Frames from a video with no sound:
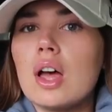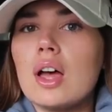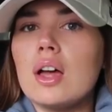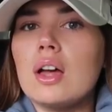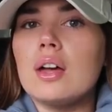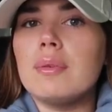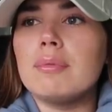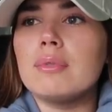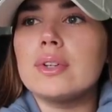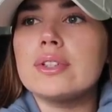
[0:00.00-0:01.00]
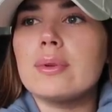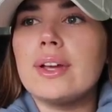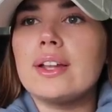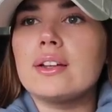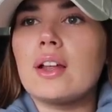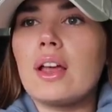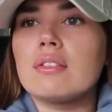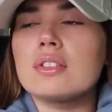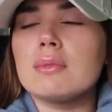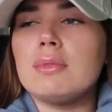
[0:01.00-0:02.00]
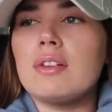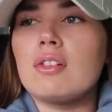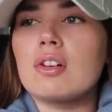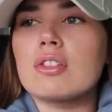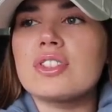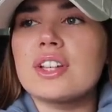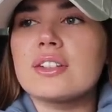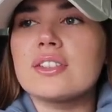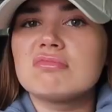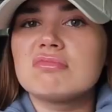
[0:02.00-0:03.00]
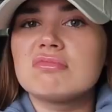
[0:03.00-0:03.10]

We're just waiting at some level crossings.